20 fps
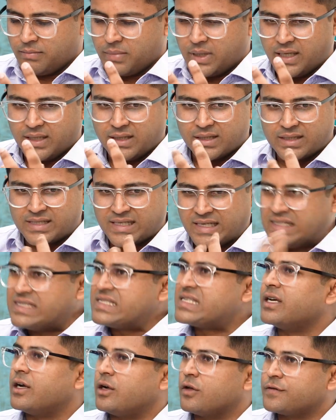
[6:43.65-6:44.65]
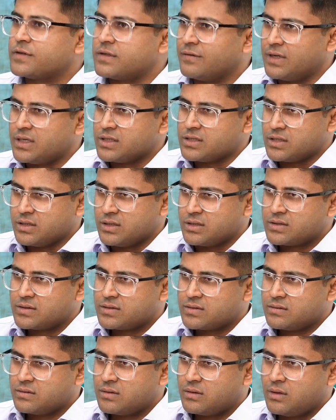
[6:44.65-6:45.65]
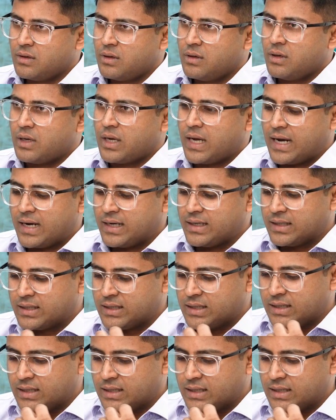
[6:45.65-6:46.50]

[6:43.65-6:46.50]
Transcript: in the skill set of civil engineers? And